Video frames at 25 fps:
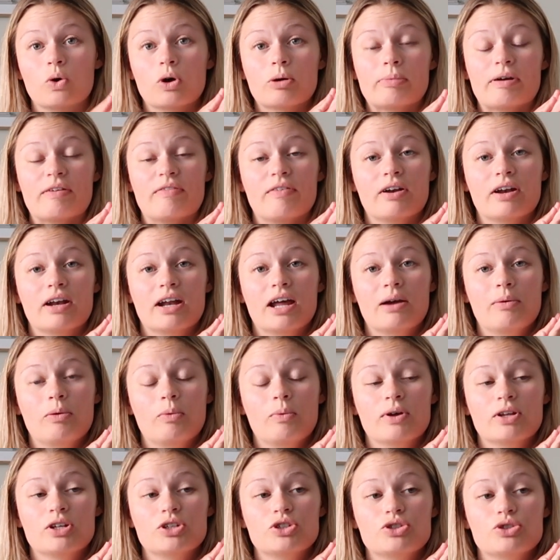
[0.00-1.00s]
Core, my friend and I we
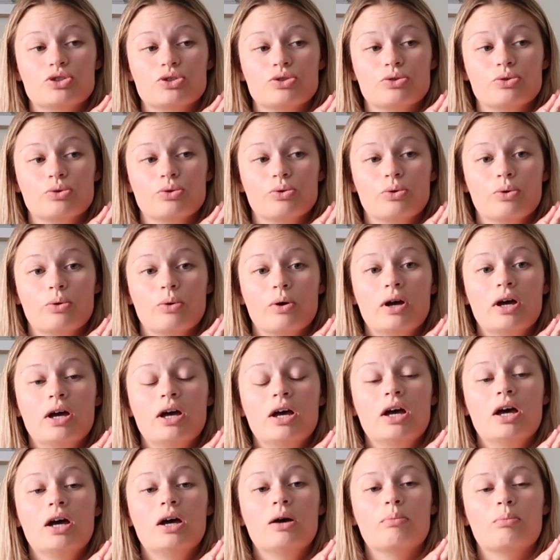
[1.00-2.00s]
went to
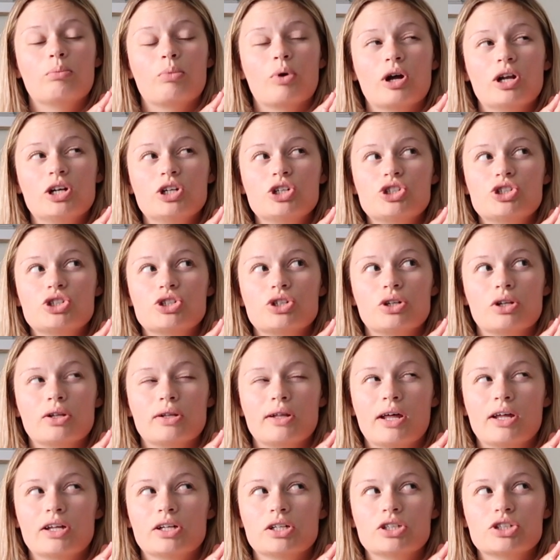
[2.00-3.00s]
brunch
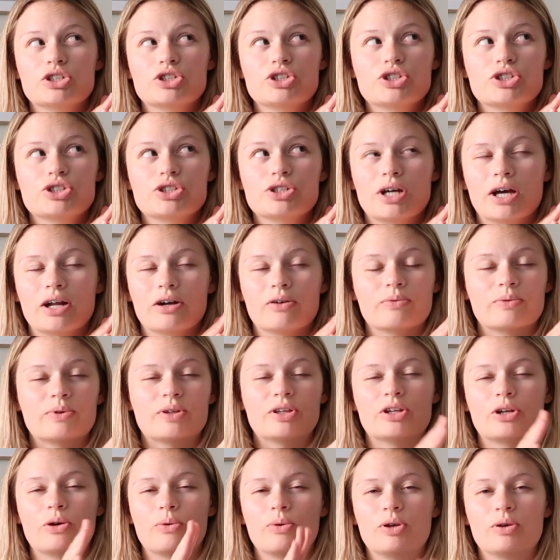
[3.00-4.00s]
lunch I don't
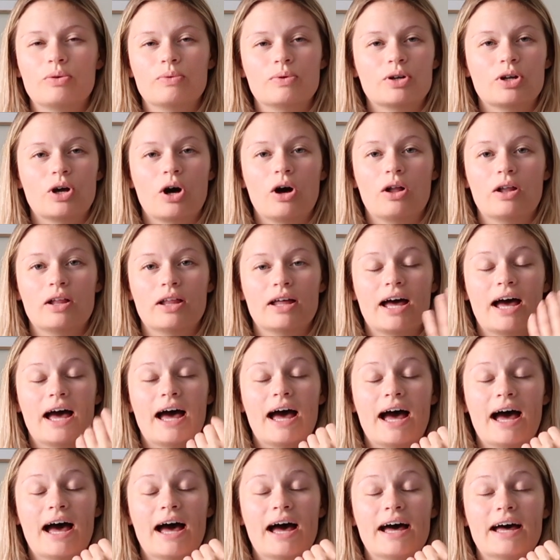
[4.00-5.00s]
really know what you would call it
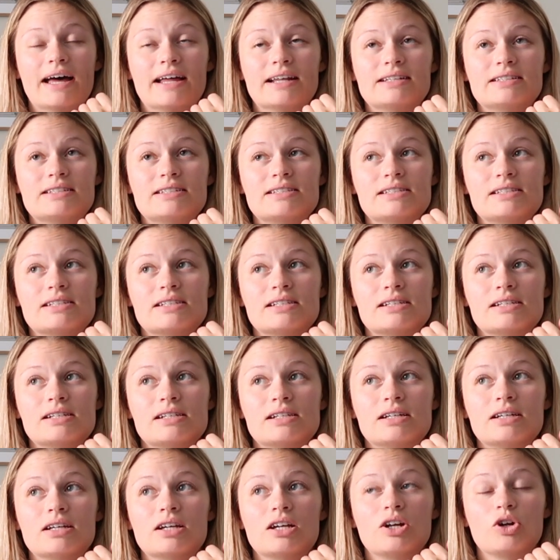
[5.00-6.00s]
at
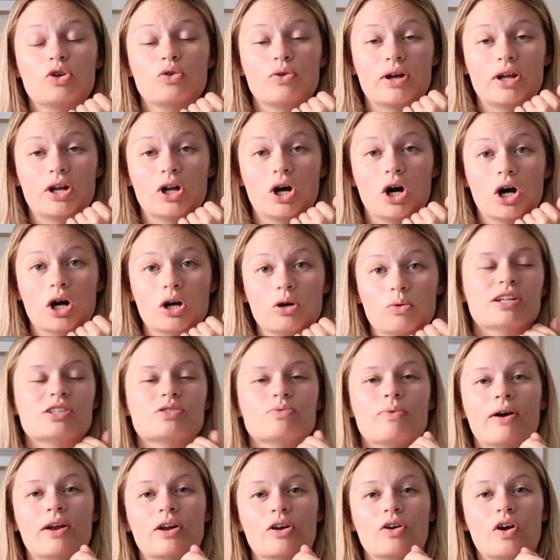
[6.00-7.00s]
Grey Dog.
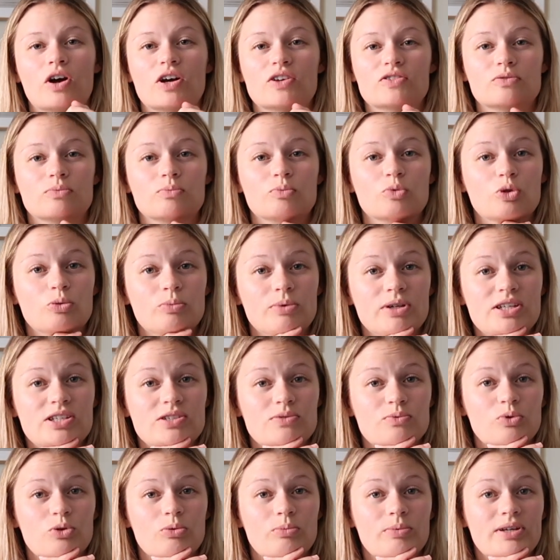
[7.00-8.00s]
It's right across from
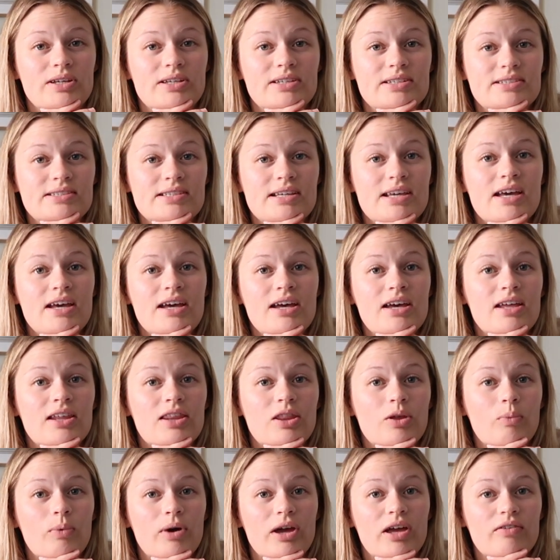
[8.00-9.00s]
Ruby's. Ruby's,
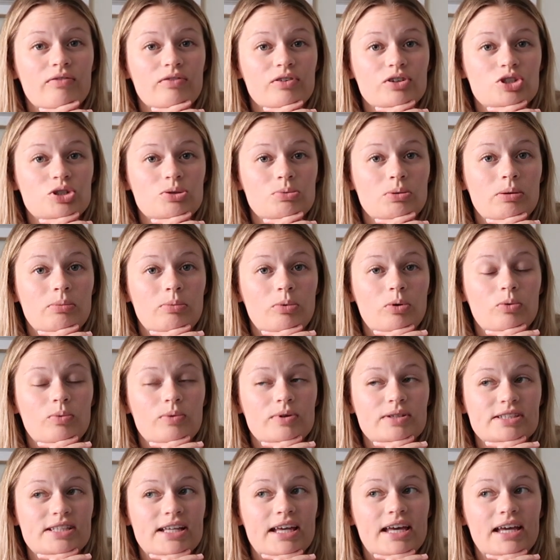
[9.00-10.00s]
the wait for two people
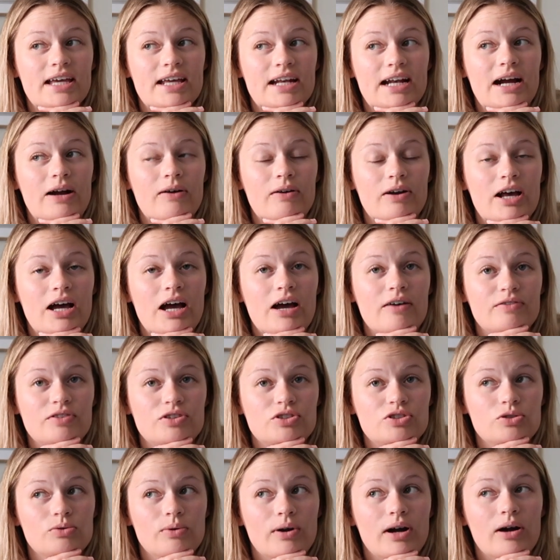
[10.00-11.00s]
was like an hour and a half
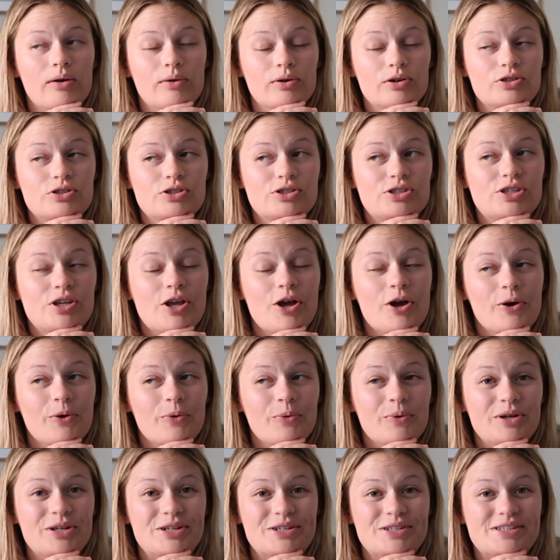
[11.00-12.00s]
to two hours,
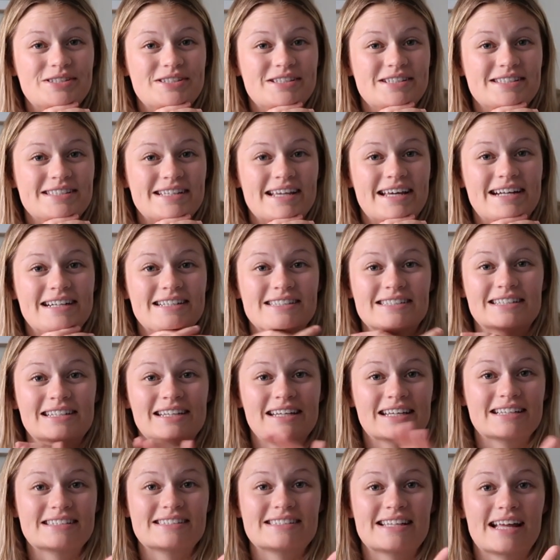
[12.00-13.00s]
so we just decided to
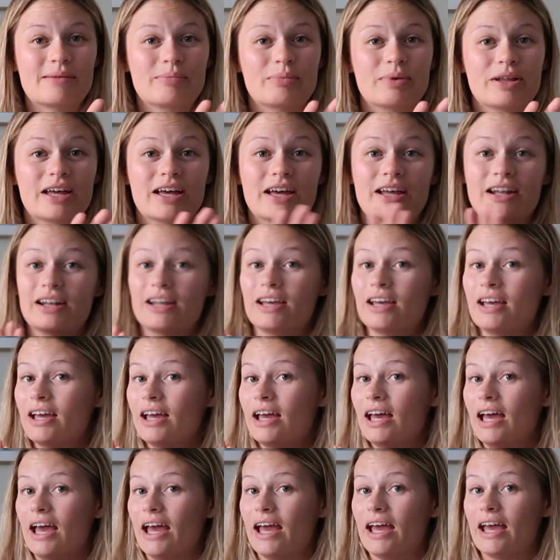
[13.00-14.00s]
nix that plan
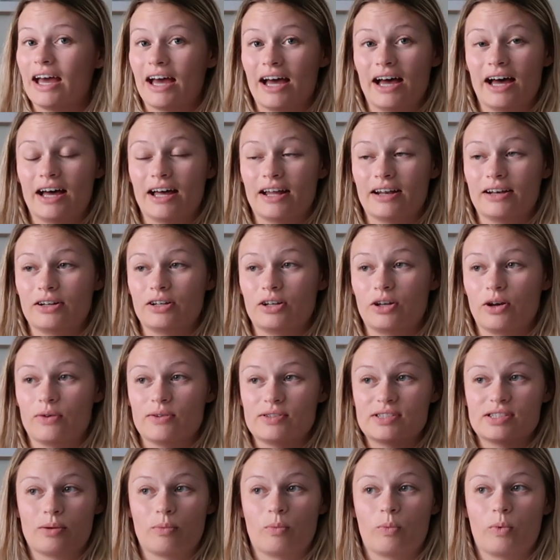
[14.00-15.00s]
and go
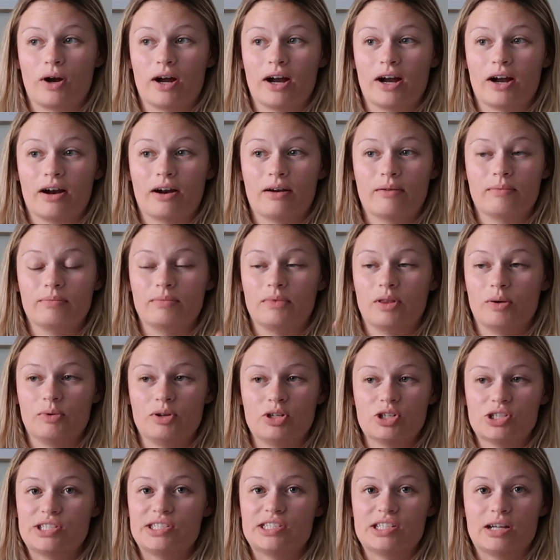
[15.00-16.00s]
somewhere that we
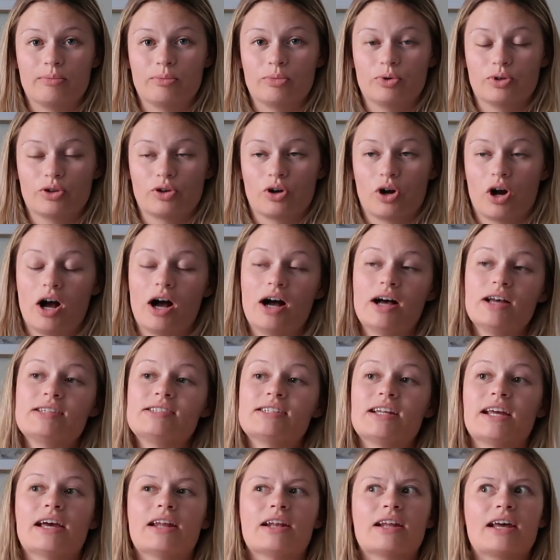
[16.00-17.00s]
just stumbled
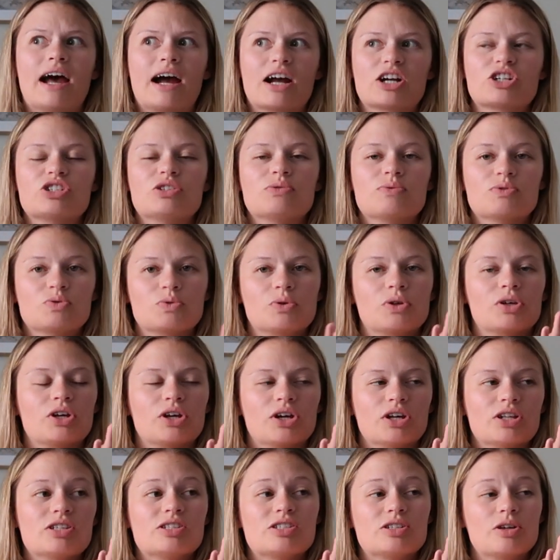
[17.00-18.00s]
across, and it actually was really
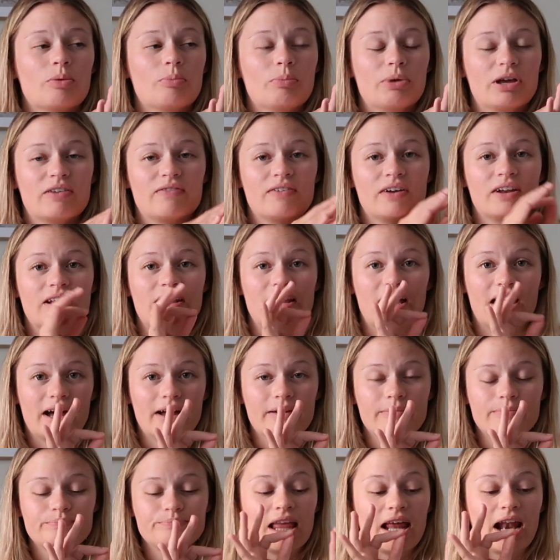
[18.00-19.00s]
good, so big fan of
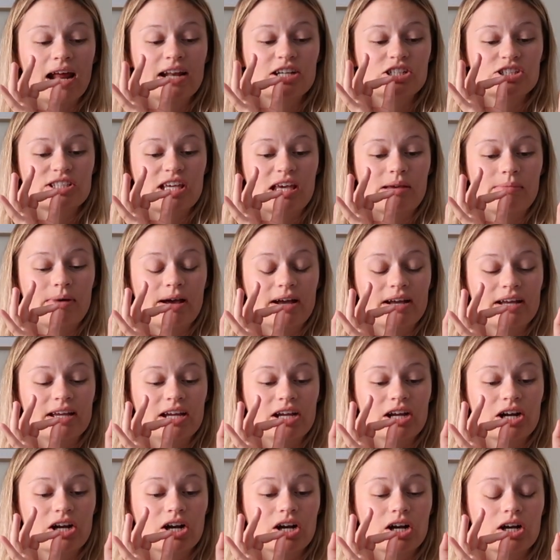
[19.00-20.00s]
that. Then I just came back
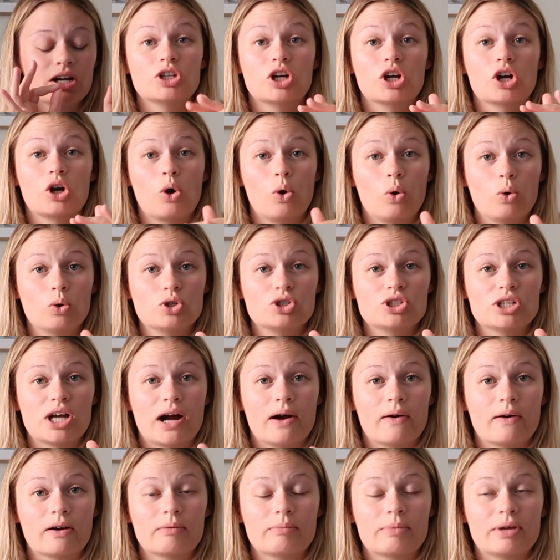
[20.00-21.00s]
here, took a cold
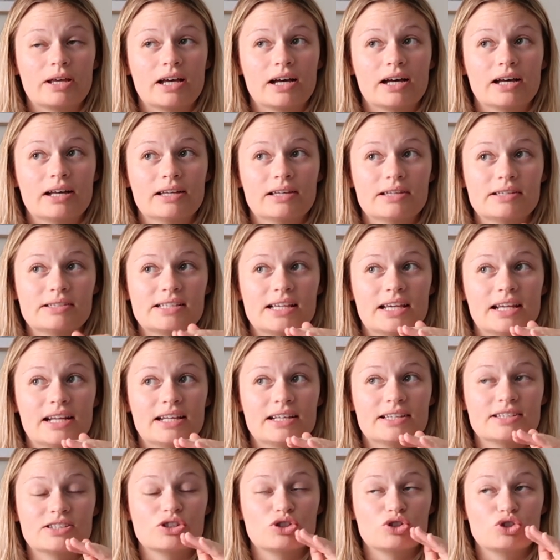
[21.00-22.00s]
shower because it
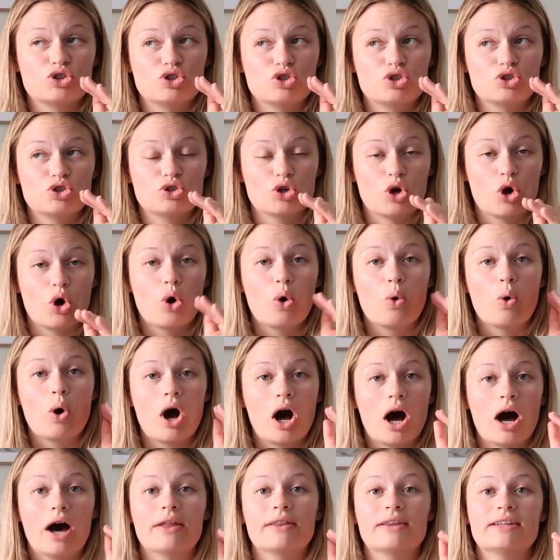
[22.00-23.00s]
is so
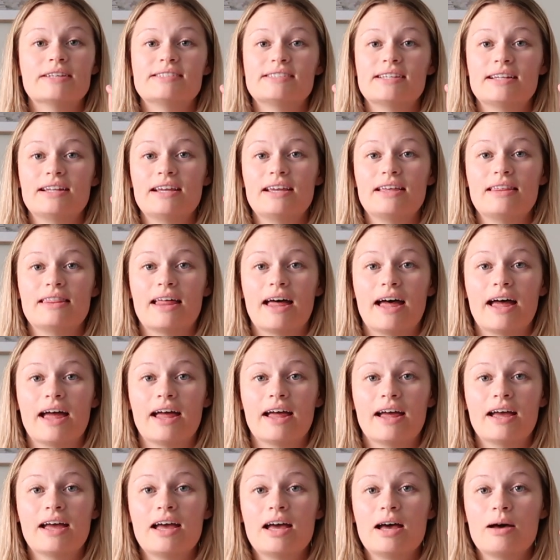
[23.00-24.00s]
hot in the city
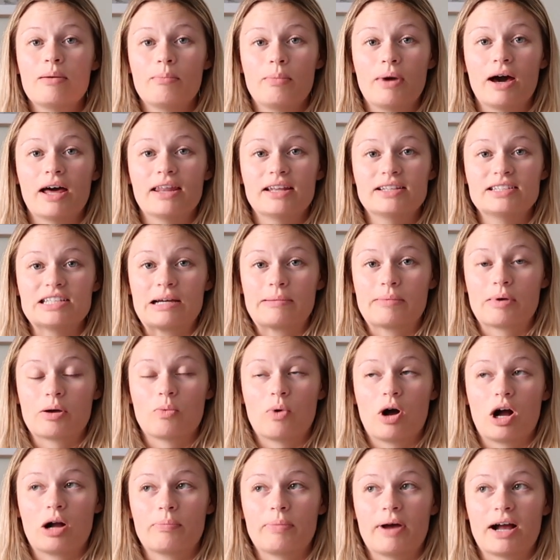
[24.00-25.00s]
that by the time I
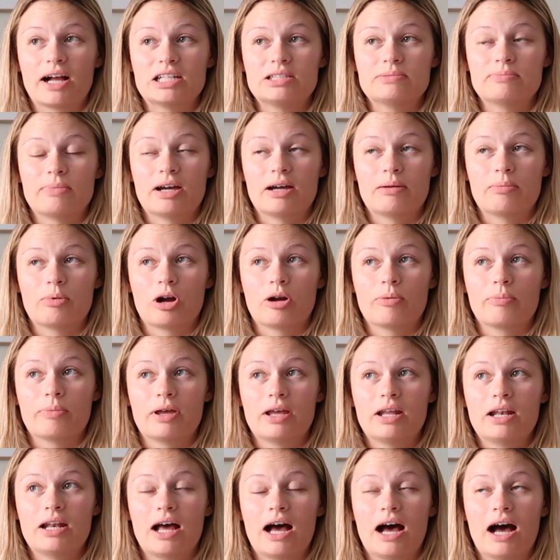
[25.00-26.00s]
walked back to my
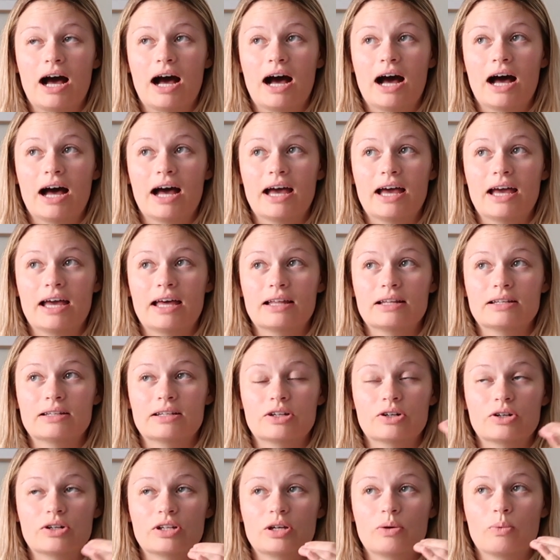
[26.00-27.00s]
apartment, I
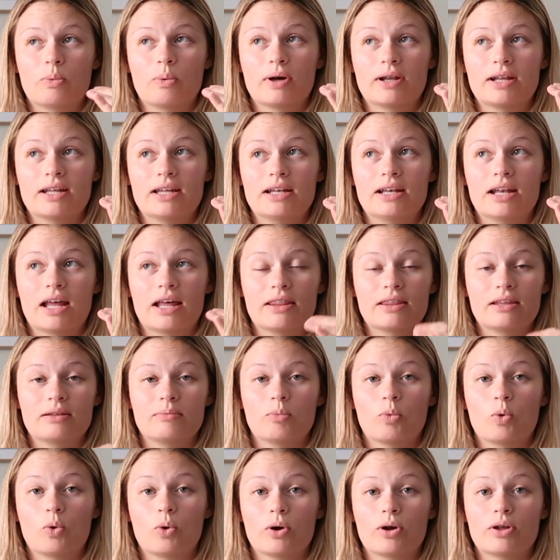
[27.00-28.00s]
literally wanted
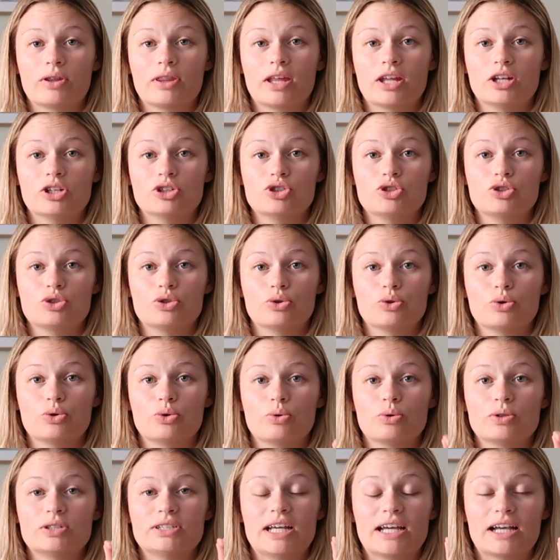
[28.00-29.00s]
nothing more than
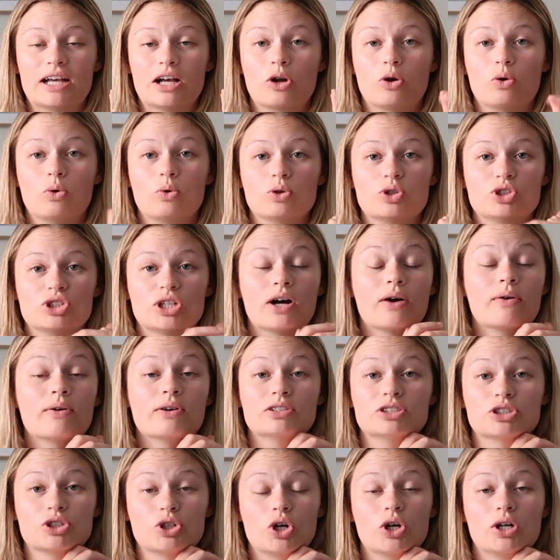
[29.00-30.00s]
to take a cold shower
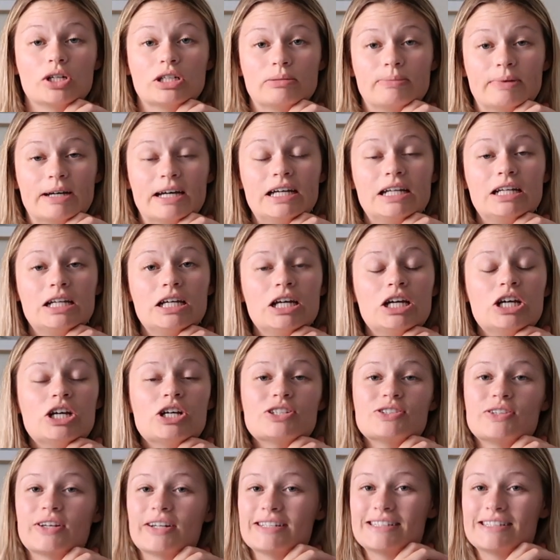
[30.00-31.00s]
and to crawl to bed. So